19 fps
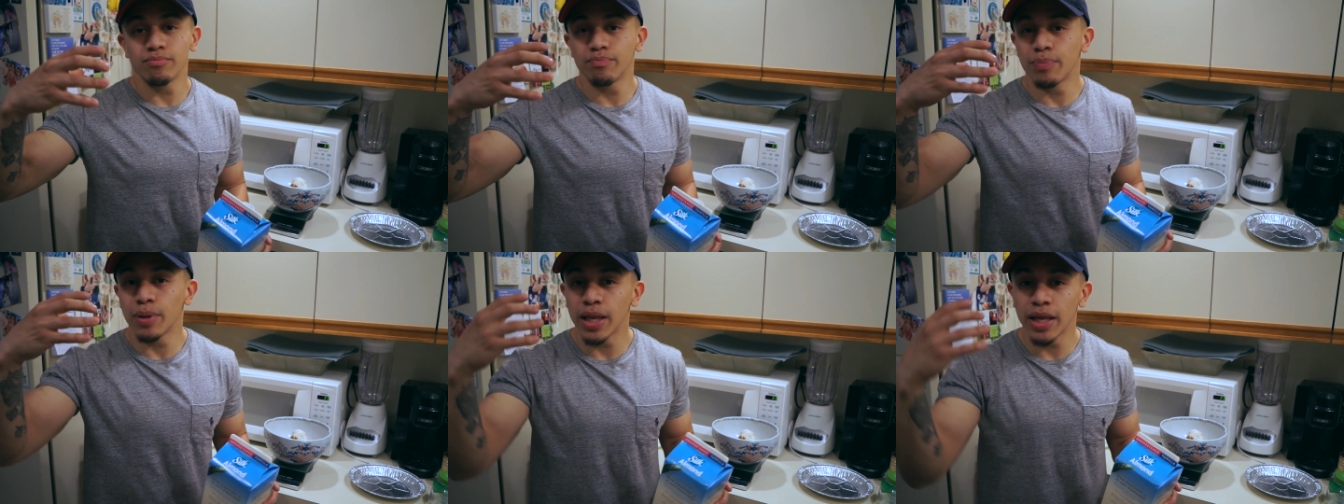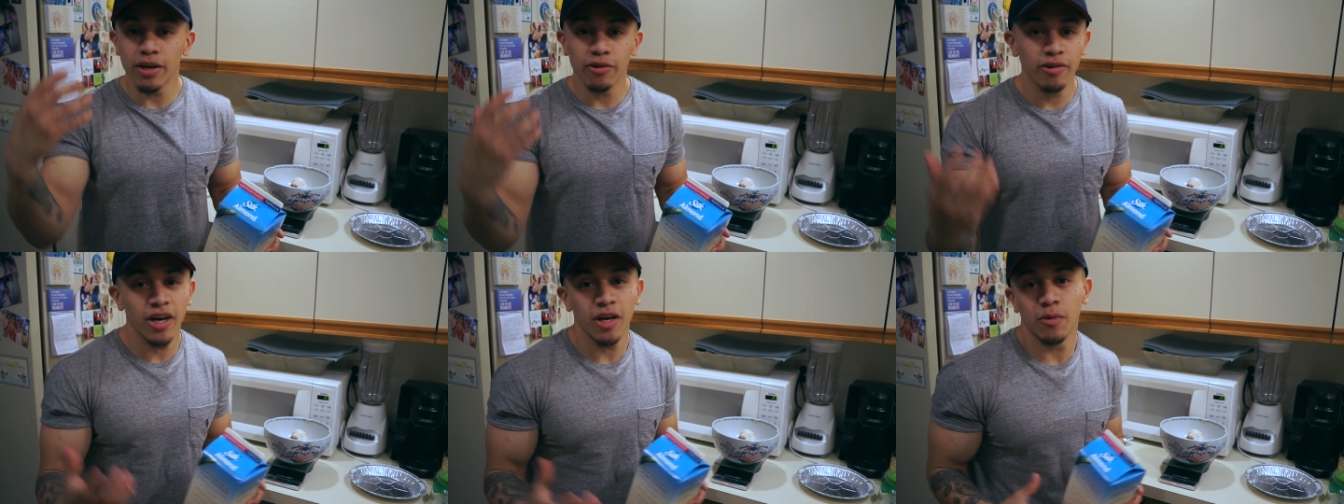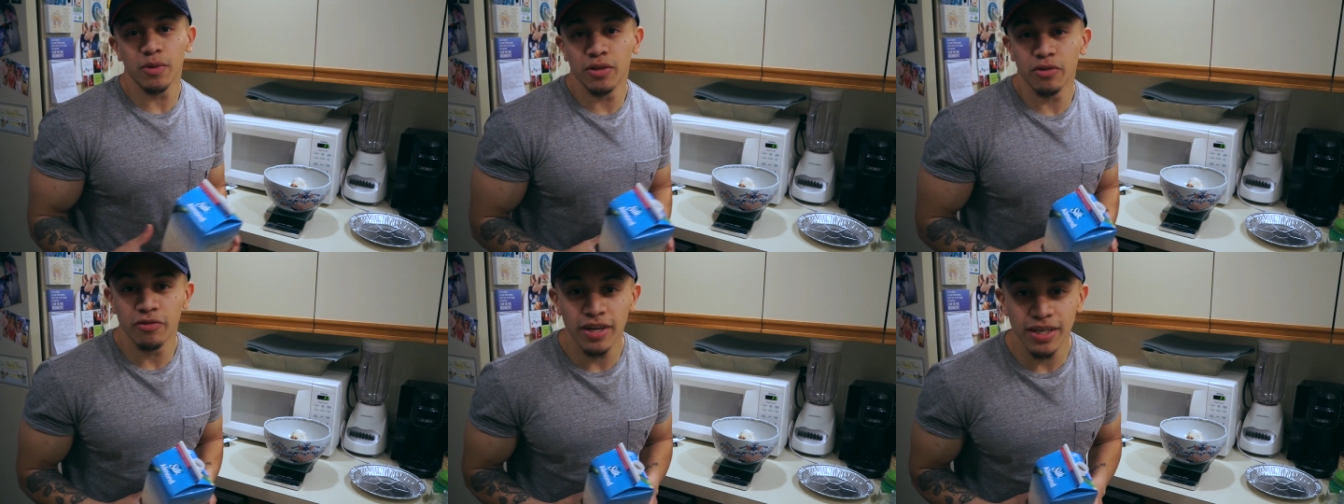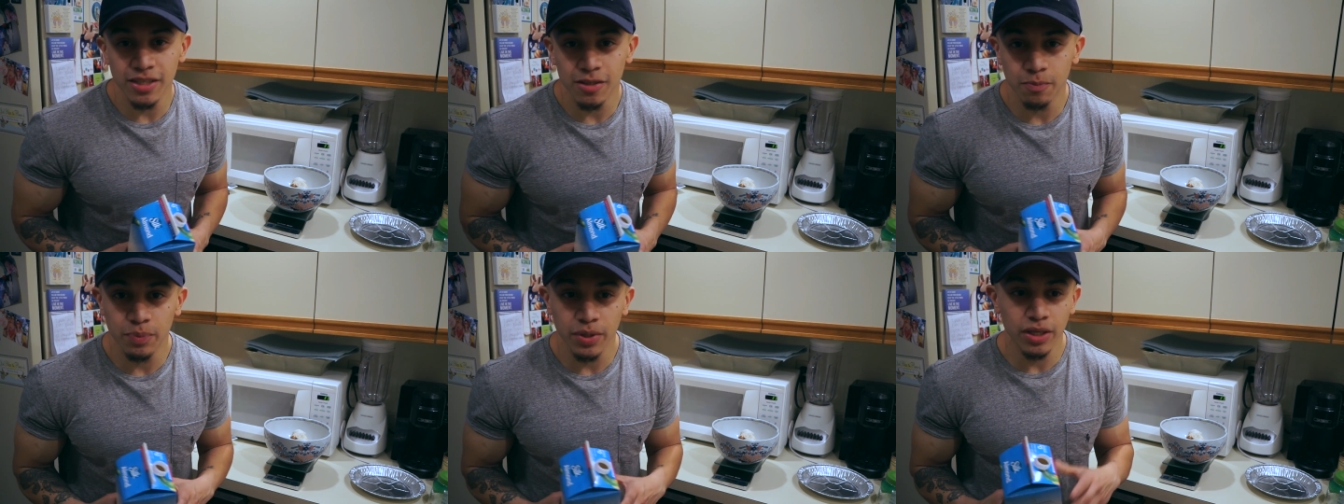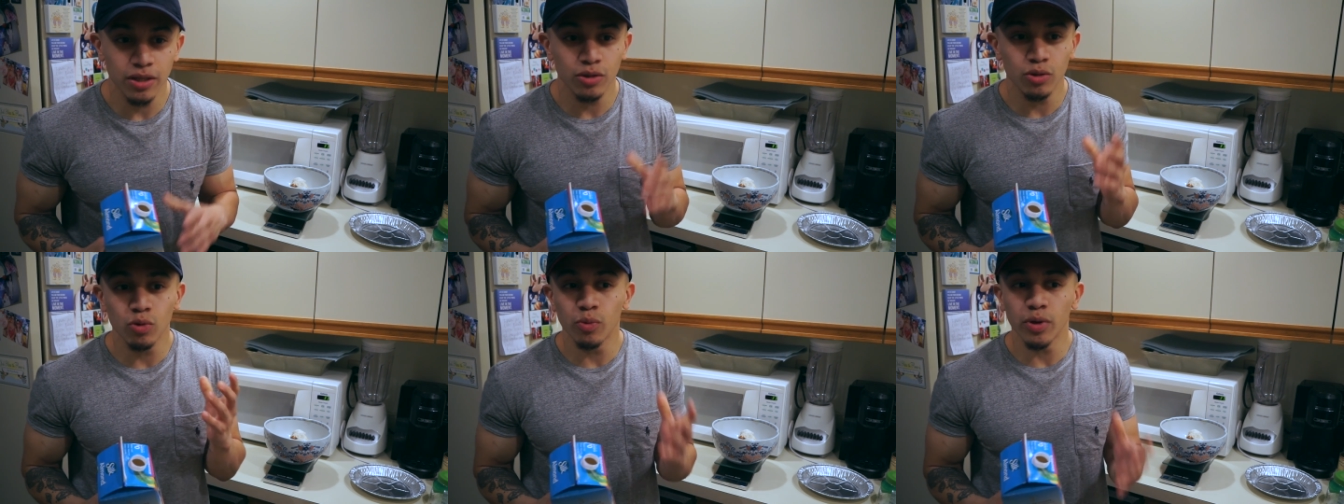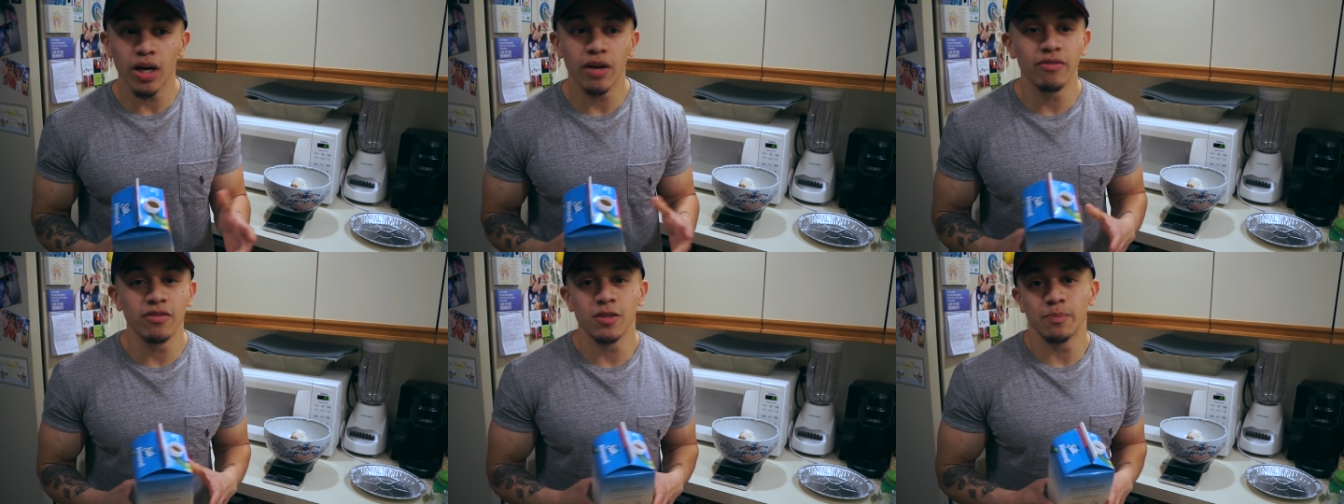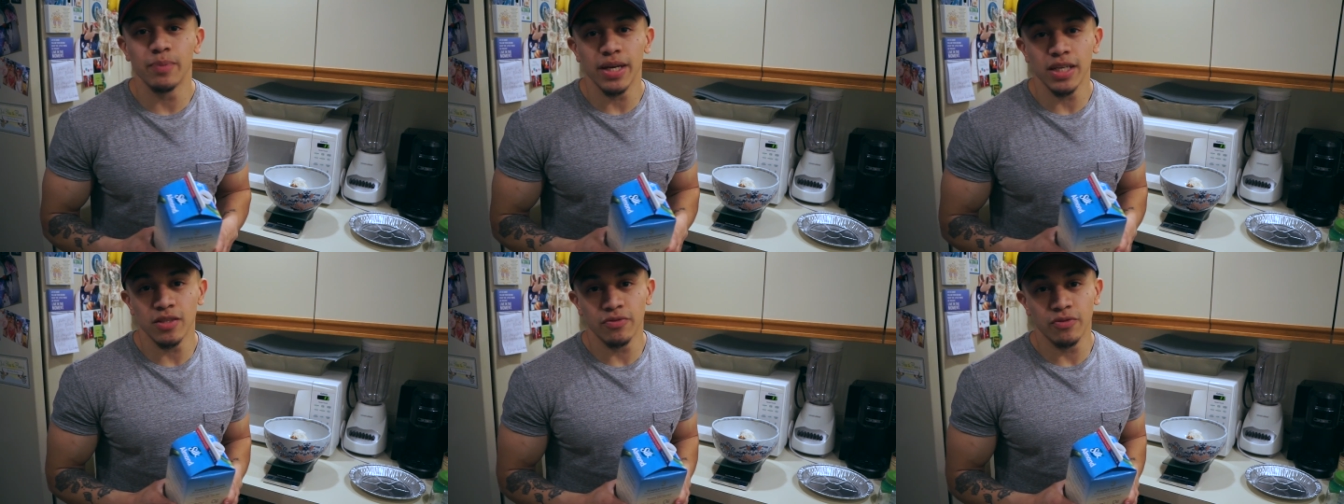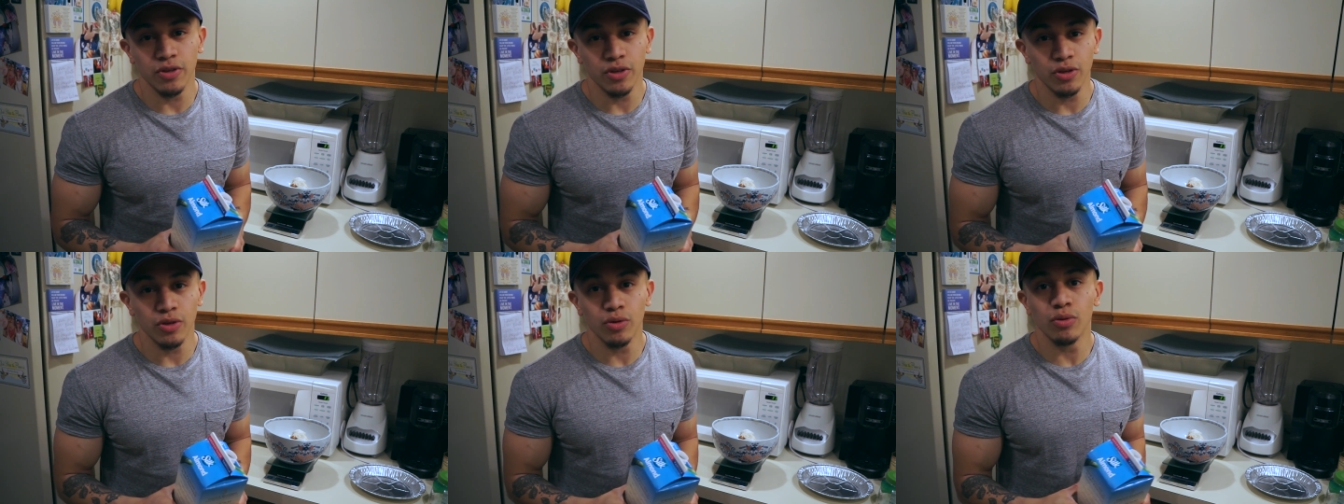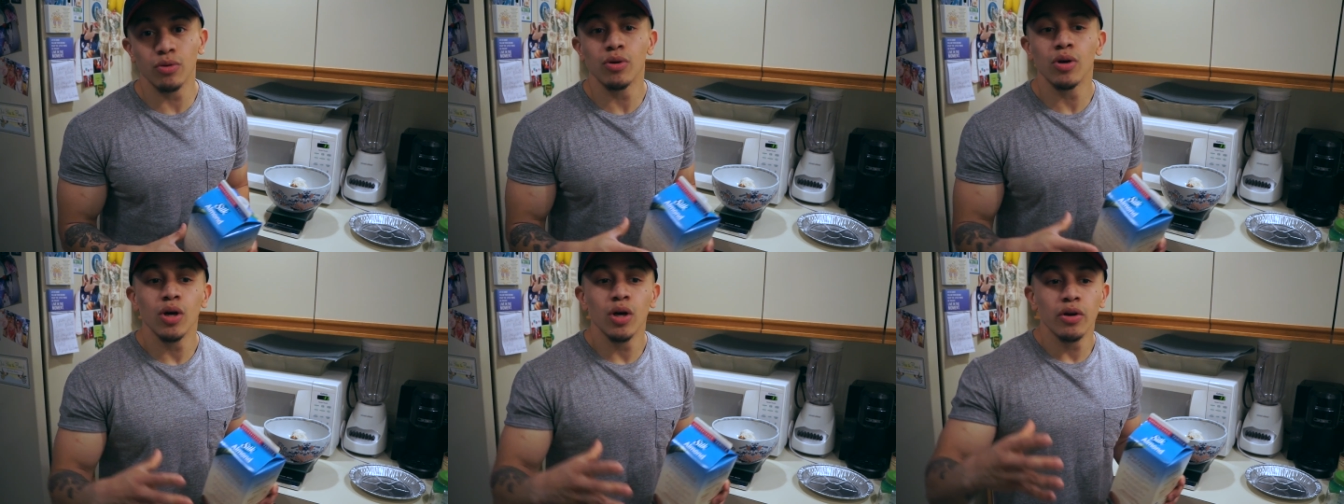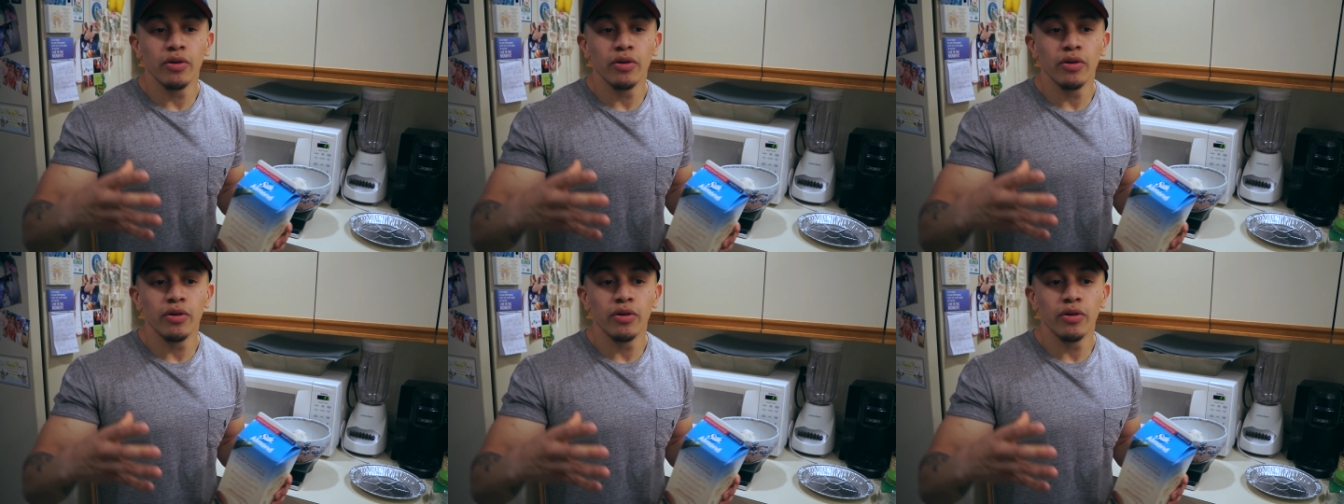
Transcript: Play around with the recipe, do whatever's best for you,